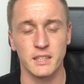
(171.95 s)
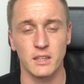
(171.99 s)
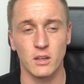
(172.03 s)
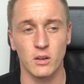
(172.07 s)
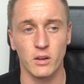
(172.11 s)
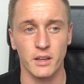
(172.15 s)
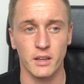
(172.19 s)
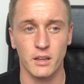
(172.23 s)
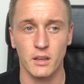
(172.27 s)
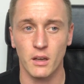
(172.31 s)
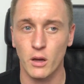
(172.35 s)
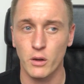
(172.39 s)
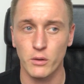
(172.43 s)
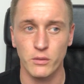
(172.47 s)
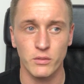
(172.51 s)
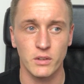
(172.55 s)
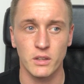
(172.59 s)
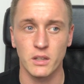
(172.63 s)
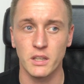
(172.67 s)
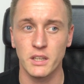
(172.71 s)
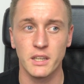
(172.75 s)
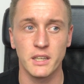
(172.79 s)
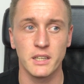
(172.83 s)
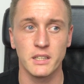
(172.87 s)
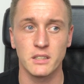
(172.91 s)
Like over
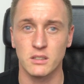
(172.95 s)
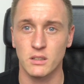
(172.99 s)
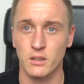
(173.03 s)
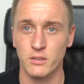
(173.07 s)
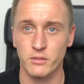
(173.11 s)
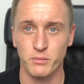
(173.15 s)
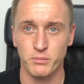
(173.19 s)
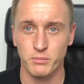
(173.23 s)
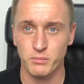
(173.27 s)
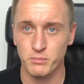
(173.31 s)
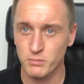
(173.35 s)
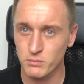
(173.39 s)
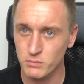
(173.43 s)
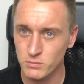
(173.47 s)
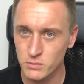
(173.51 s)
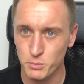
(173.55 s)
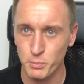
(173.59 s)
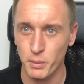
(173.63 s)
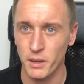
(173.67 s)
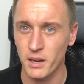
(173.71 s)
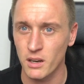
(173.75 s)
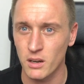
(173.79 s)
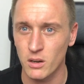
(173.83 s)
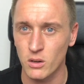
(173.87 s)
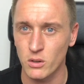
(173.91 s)
the years, I've
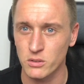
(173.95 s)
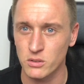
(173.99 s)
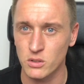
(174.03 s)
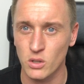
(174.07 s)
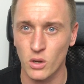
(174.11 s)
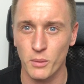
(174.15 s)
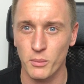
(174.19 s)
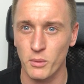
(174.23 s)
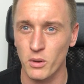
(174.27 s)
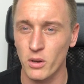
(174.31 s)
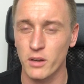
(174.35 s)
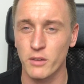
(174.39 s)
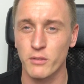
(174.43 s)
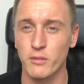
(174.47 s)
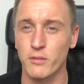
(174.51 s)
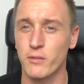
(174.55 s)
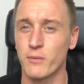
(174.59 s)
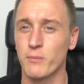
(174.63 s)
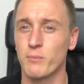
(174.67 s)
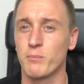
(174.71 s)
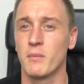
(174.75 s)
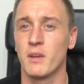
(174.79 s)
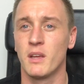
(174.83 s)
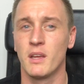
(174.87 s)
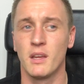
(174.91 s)
spent a lot of time kind of
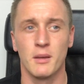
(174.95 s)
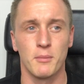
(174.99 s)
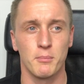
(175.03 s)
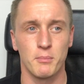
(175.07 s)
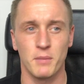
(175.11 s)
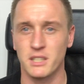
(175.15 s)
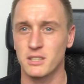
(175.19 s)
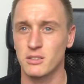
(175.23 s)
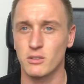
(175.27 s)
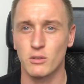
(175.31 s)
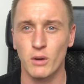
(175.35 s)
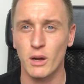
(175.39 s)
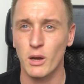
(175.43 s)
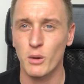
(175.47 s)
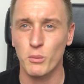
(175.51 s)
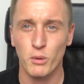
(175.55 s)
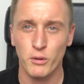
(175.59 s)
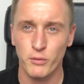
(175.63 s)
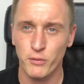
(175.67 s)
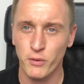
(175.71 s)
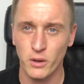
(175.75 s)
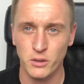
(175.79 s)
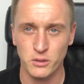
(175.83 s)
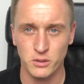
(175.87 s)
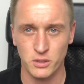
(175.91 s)
messing around with
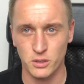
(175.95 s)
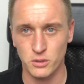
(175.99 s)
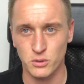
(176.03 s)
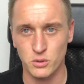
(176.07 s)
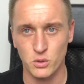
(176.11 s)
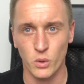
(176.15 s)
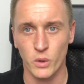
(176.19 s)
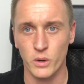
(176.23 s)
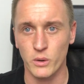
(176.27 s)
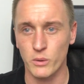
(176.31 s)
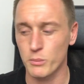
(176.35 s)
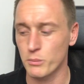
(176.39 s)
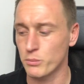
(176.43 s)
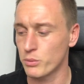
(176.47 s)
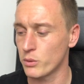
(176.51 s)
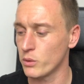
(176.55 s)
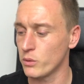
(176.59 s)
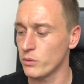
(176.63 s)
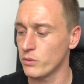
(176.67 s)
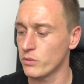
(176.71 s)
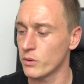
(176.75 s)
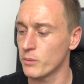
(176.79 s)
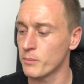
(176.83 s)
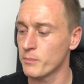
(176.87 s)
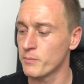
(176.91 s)
my photos, trying to
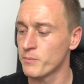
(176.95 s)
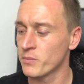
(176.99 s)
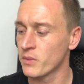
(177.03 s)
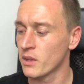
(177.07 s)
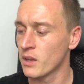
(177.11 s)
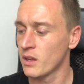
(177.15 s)
improve them.